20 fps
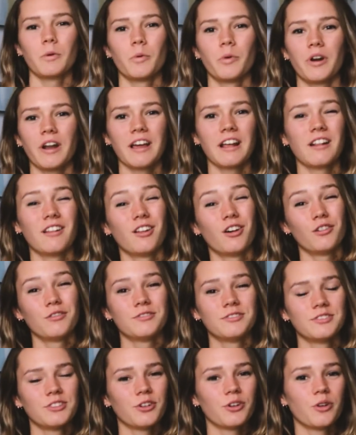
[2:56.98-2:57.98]
What I
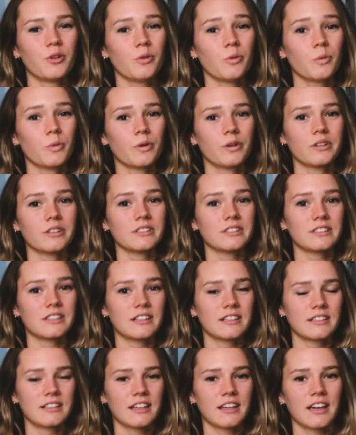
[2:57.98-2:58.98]
loved though was
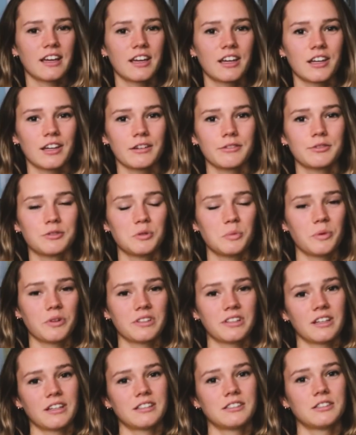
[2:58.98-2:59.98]
that they have
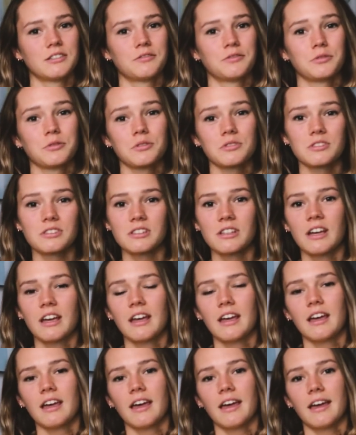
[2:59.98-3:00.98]
super tasty fruits
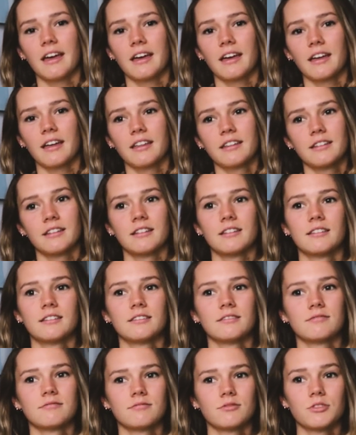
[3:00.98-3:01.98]

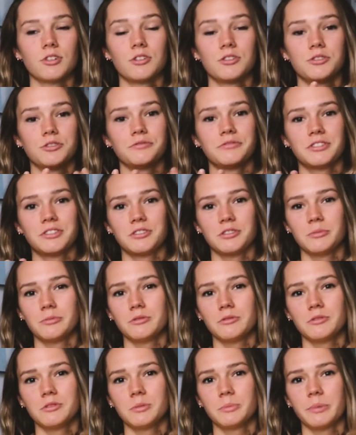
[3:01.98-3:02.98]
and also
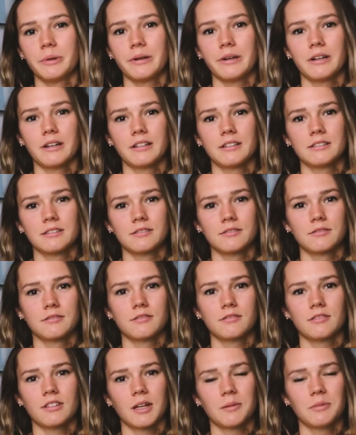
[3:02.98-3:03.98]
vegetables, but
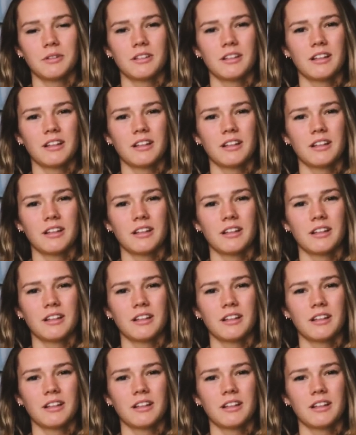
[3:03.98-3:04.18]
I